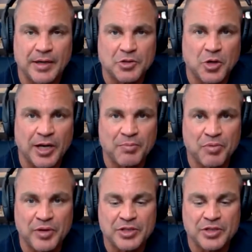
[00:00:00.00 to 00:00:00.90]
that I try
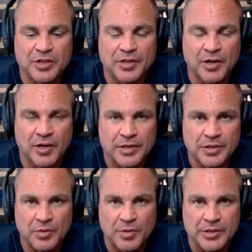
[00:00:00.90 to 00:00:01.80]
and preach to
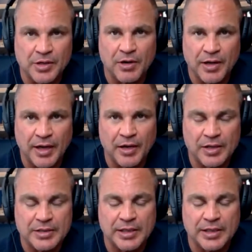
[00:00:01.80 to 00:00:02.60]
artists who are starting out.